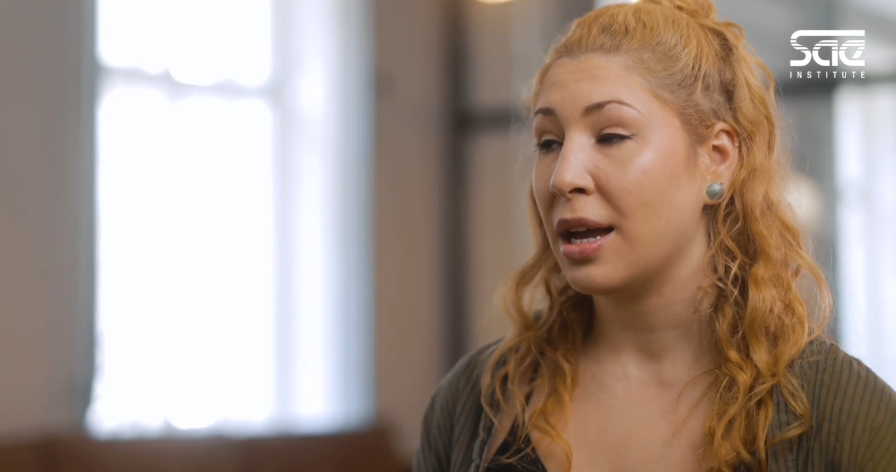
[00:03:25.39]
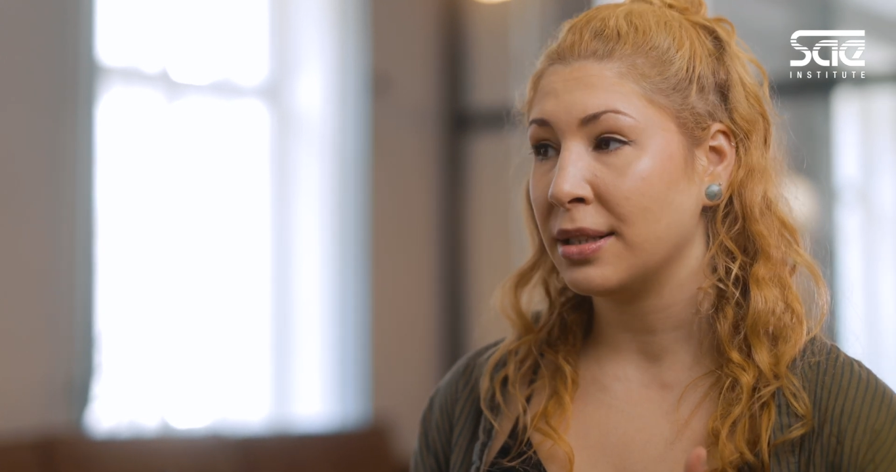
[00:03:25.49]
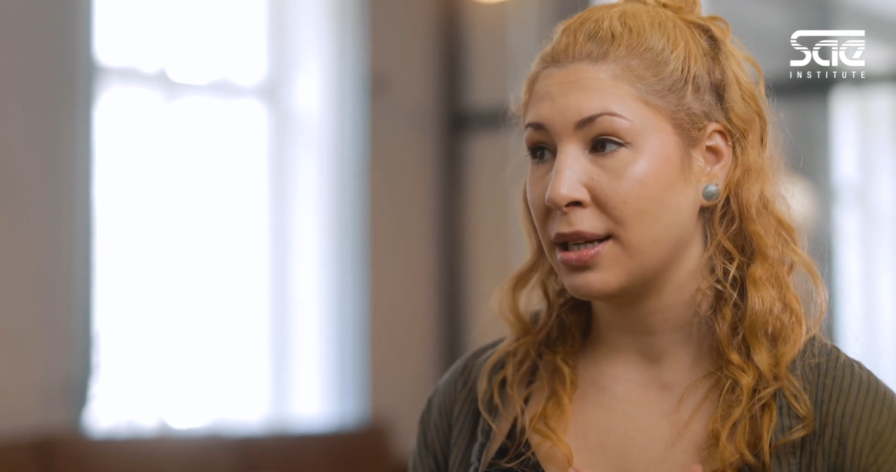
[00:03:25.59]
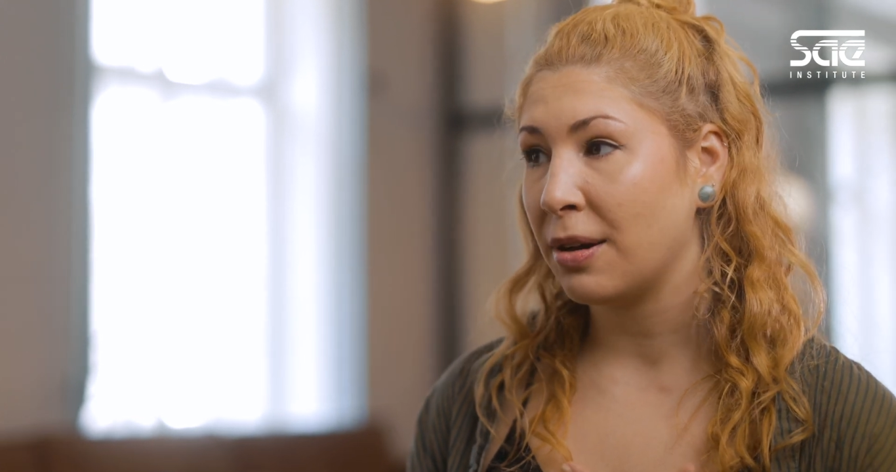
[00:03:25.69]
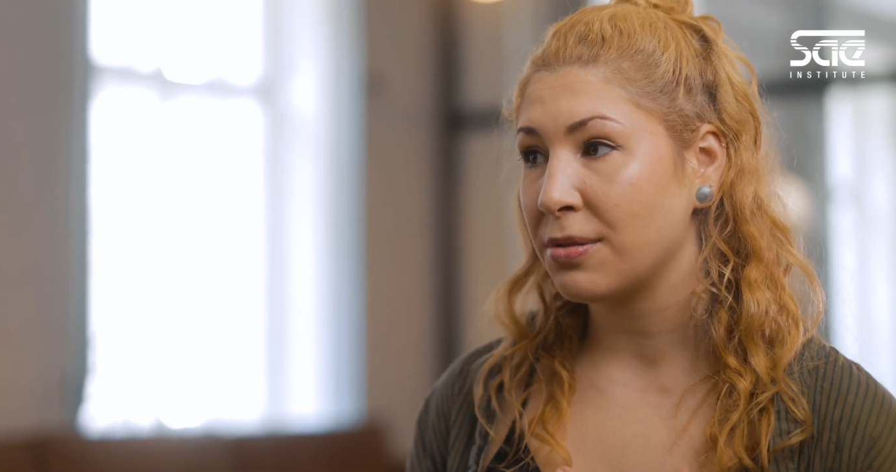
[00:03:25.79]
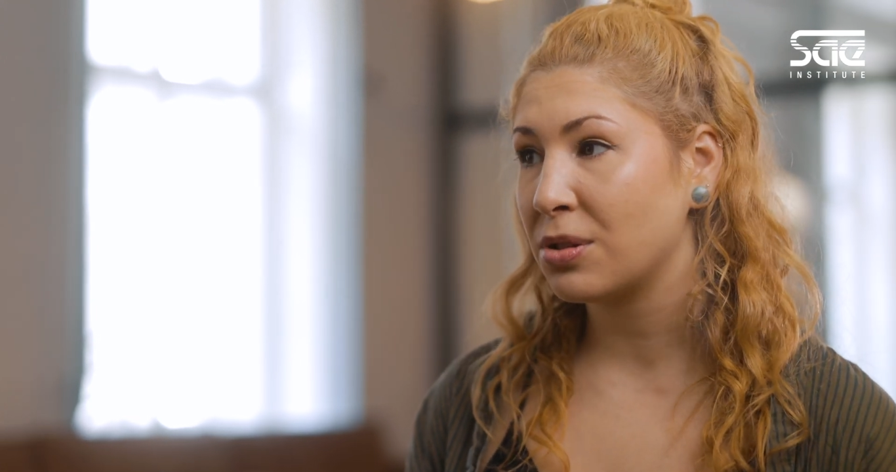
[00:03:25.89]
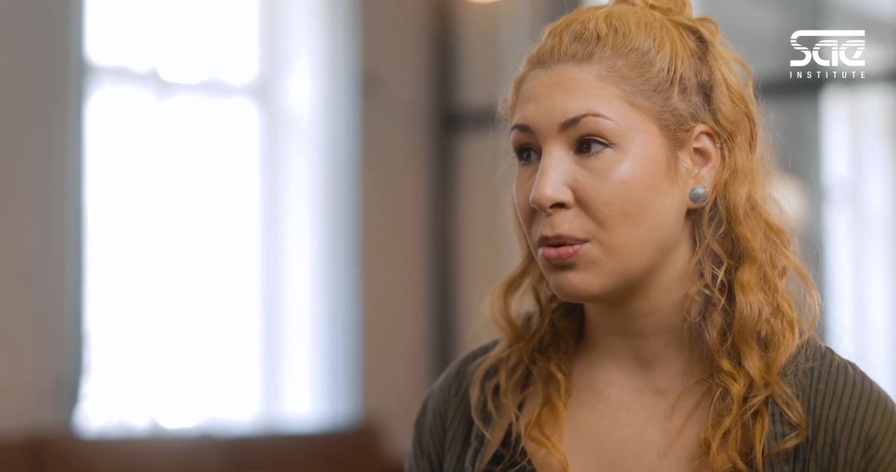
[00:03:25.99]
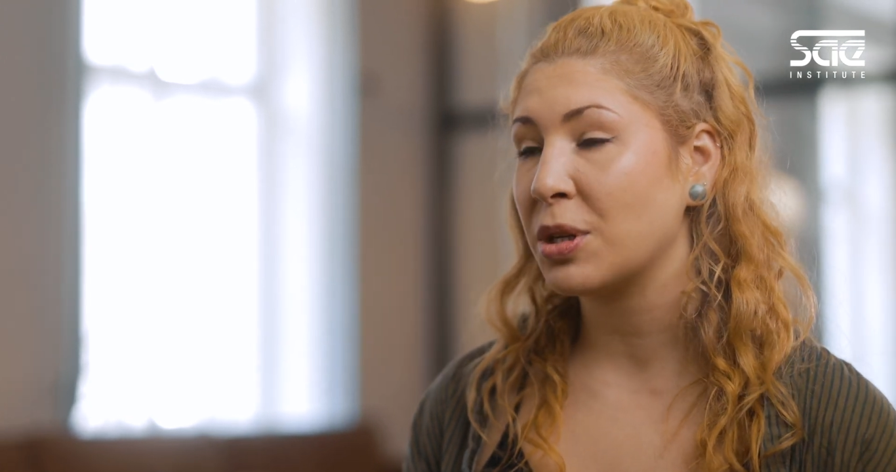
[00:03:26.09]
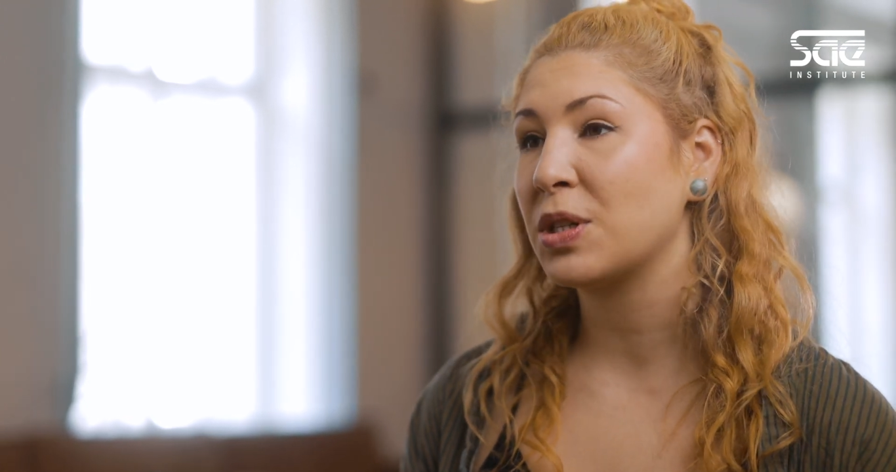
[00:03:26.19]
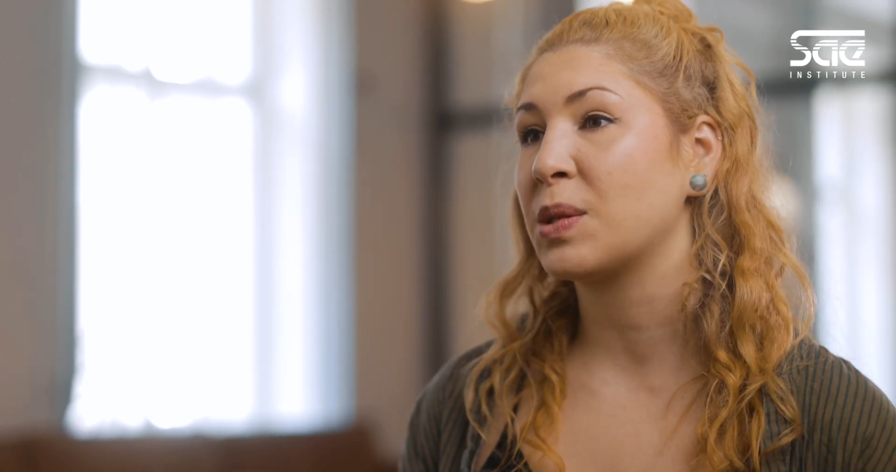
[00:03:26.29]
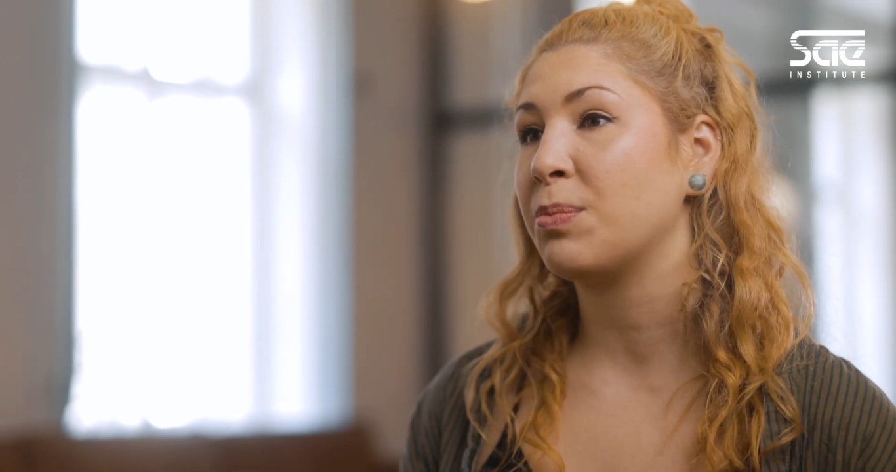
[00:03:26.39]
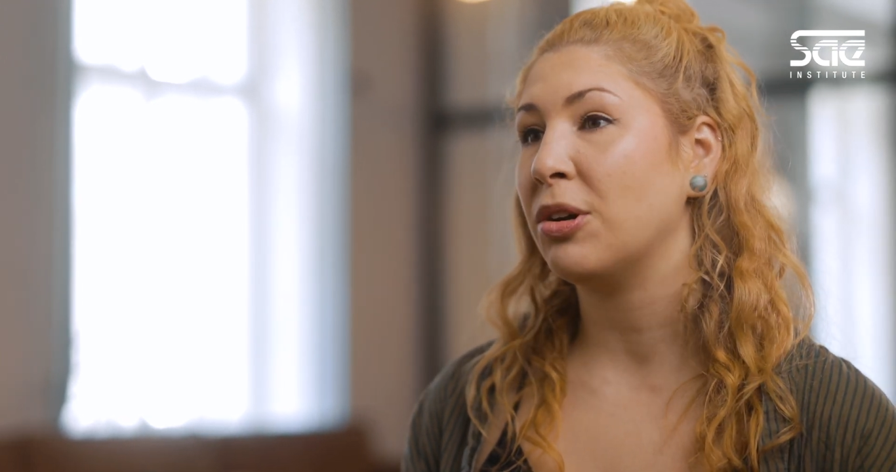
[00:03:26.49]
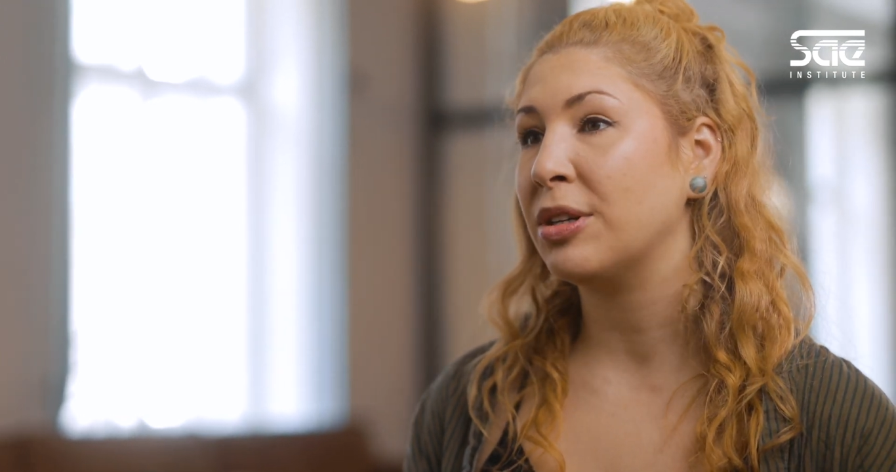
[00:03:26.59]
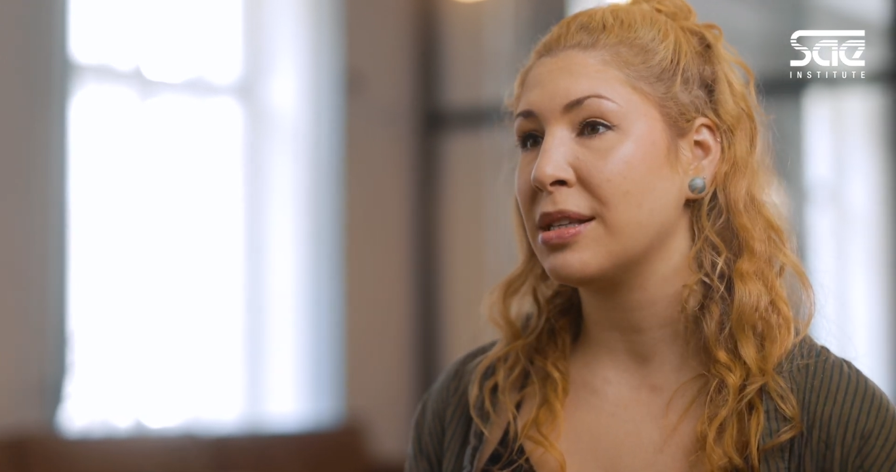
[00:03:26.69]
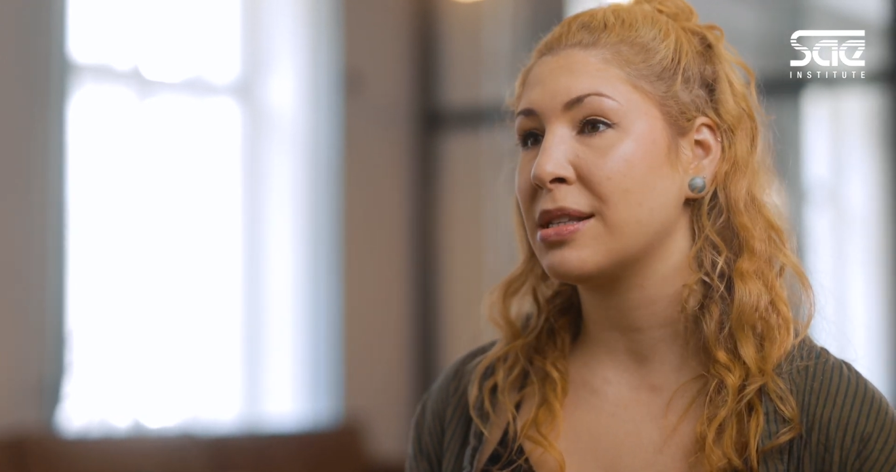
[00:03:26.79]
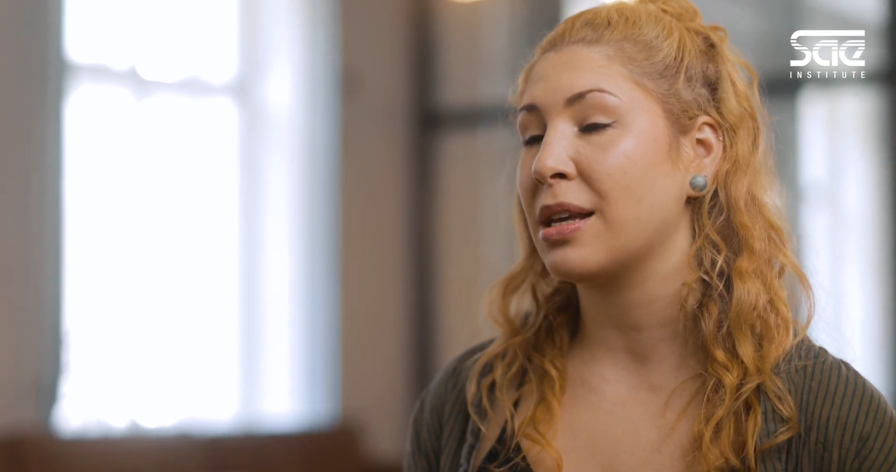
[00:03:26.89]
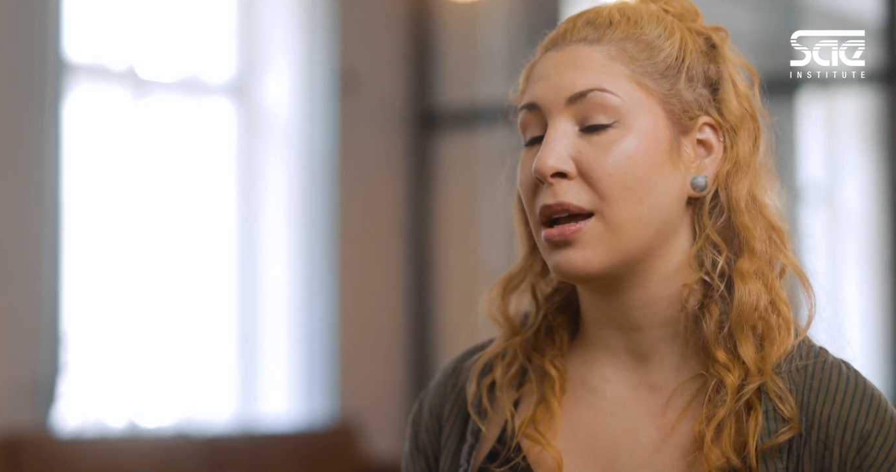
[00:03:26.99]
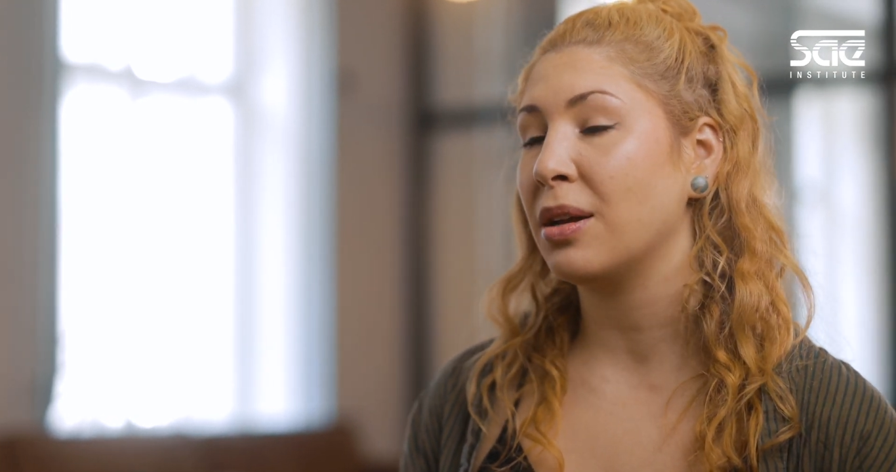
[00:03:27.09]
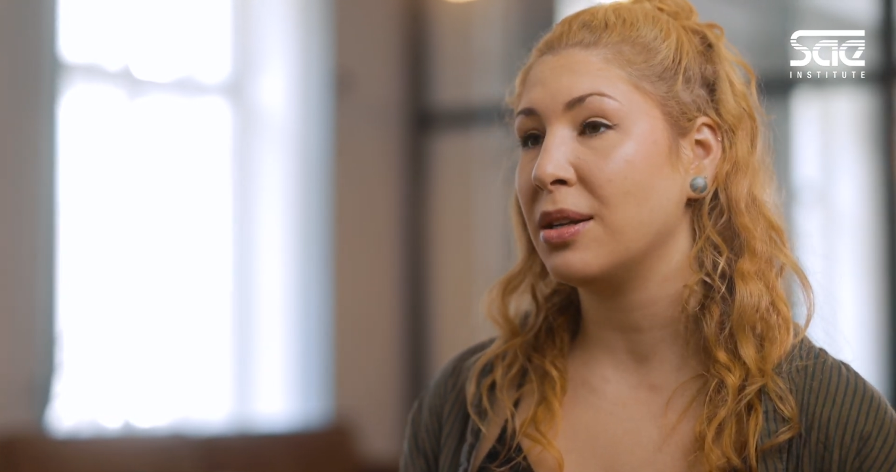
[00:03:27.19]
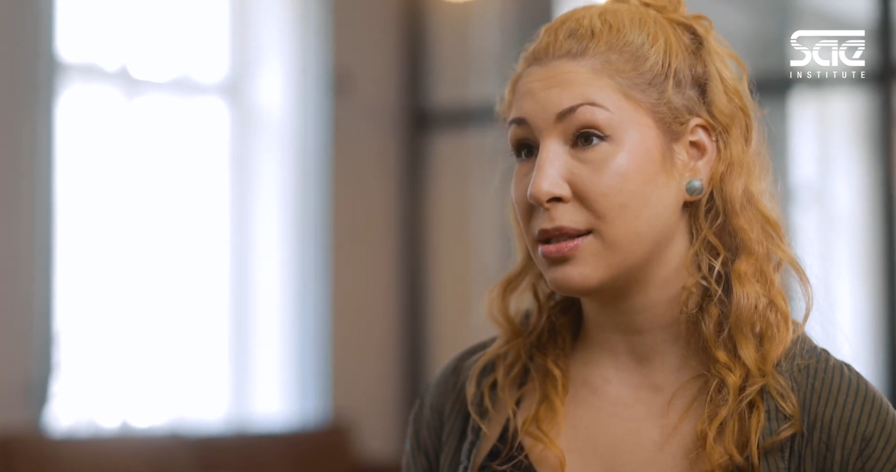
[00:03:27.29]
and they have so much experience
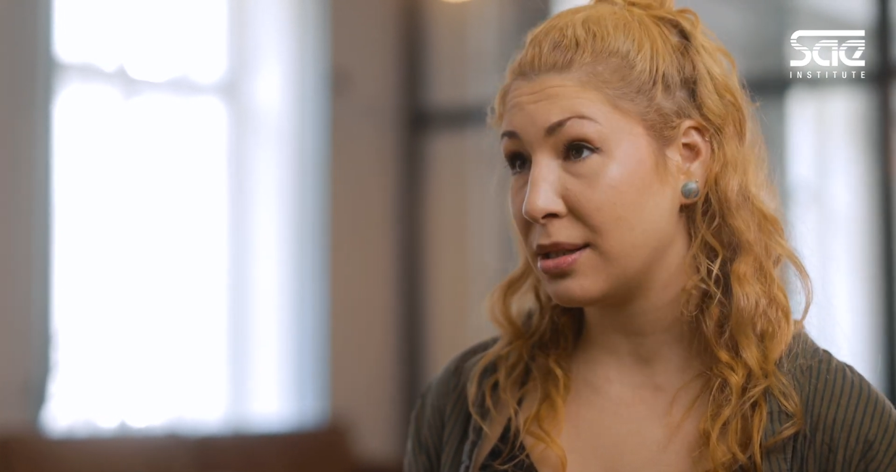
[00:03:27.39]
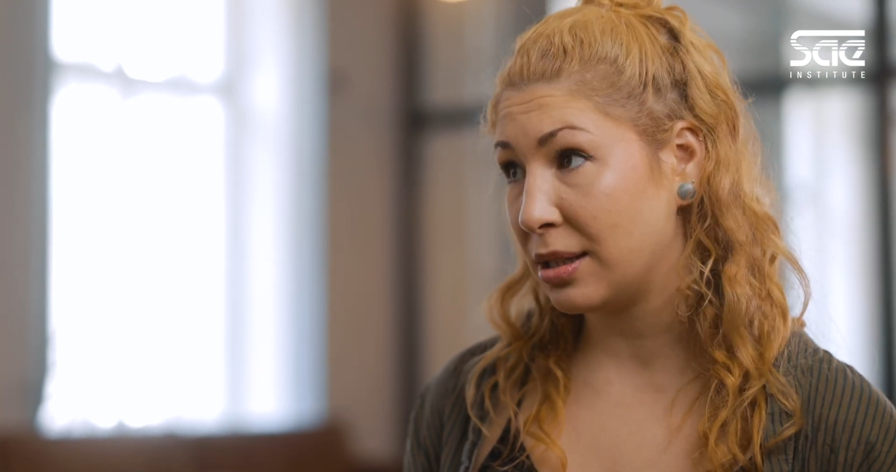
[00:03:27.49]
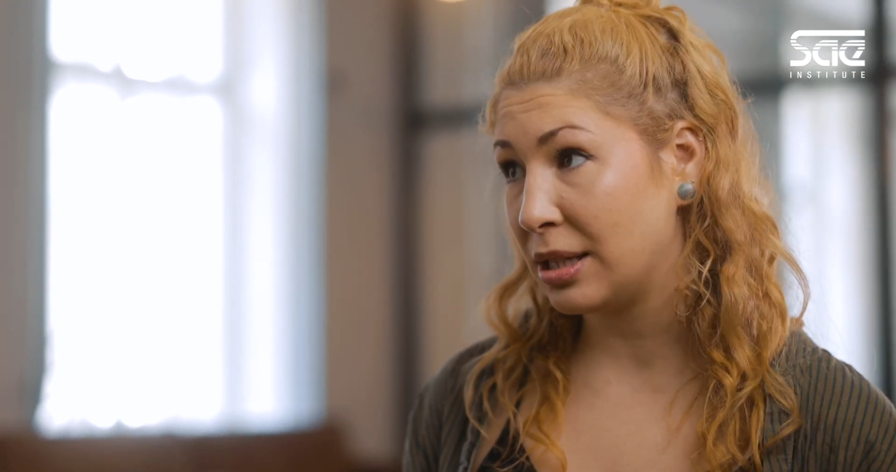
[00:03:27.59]
that it is